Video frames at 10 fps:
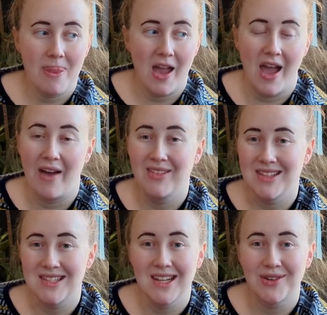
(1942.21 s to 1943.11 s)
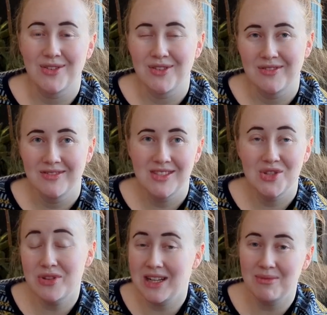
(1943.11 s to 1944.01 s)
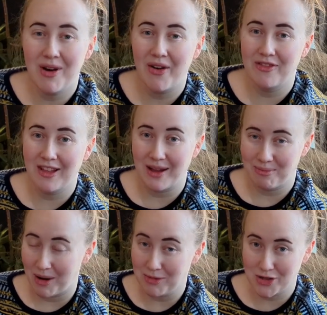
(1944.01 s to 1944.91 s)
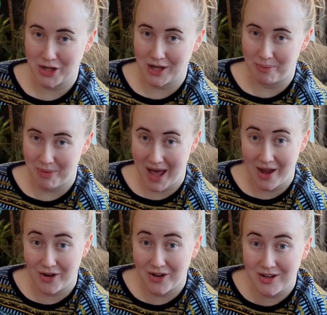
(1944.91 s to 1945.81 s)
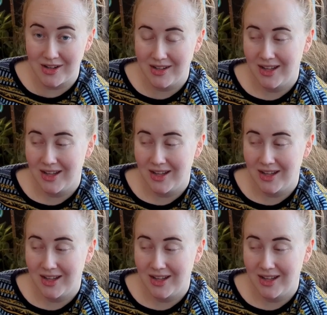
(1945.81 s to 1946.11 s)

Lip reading: I have this little dream of like publishing a pattern,